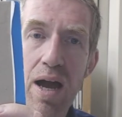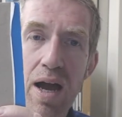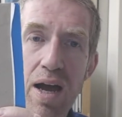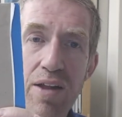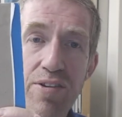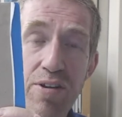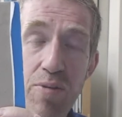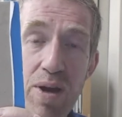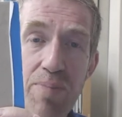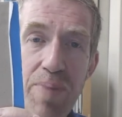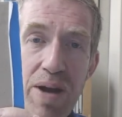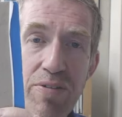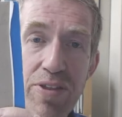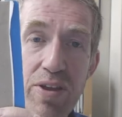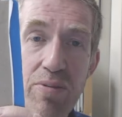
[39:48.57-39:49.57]
So we are
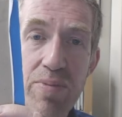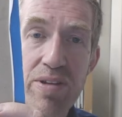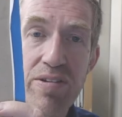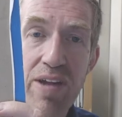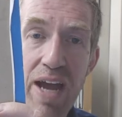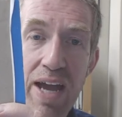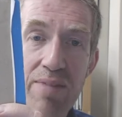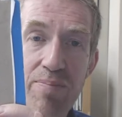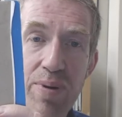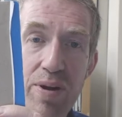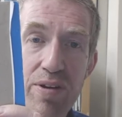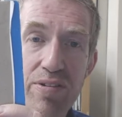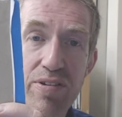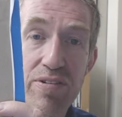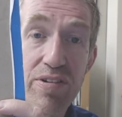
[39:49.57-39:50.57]
both humans and
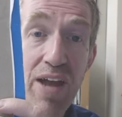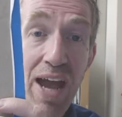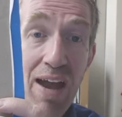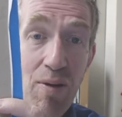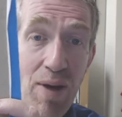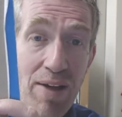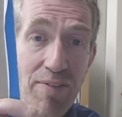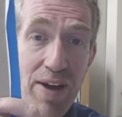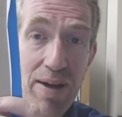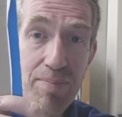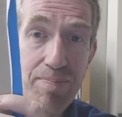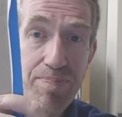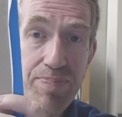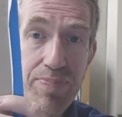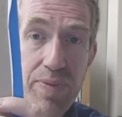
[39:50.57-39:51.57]
persons. However,
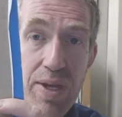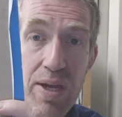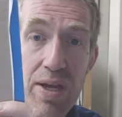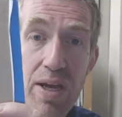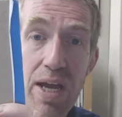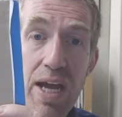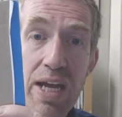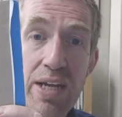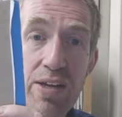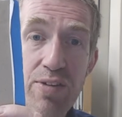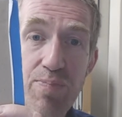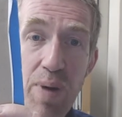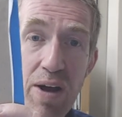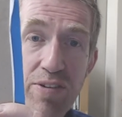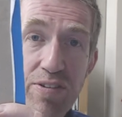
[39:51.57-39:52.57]
it
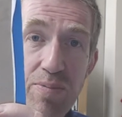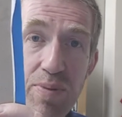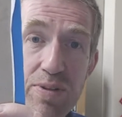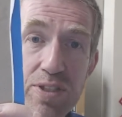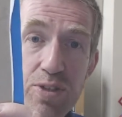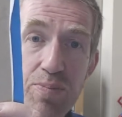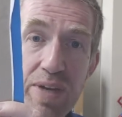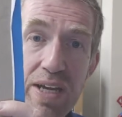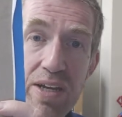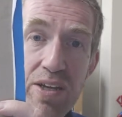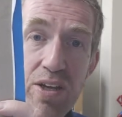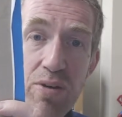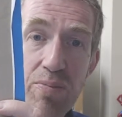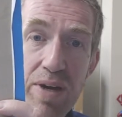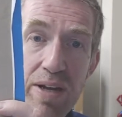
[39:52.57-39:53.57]
is possible to be a
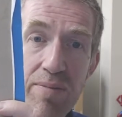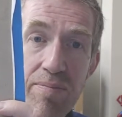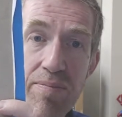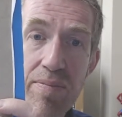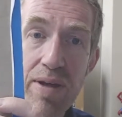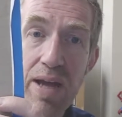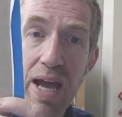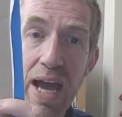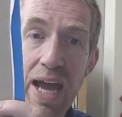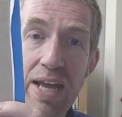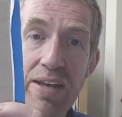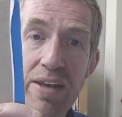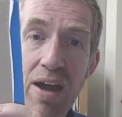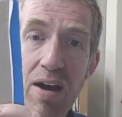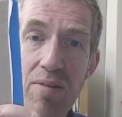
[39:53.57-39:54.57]
human
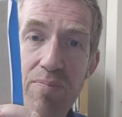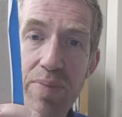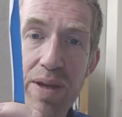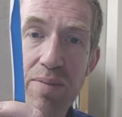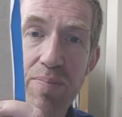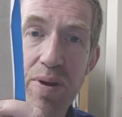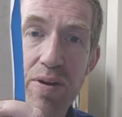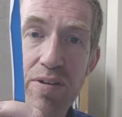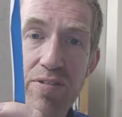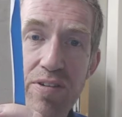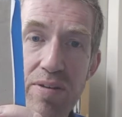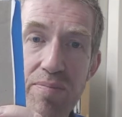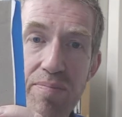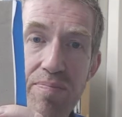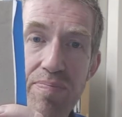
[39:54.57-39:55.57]
and not be a
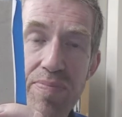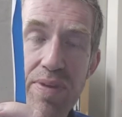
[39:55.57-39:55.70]
person.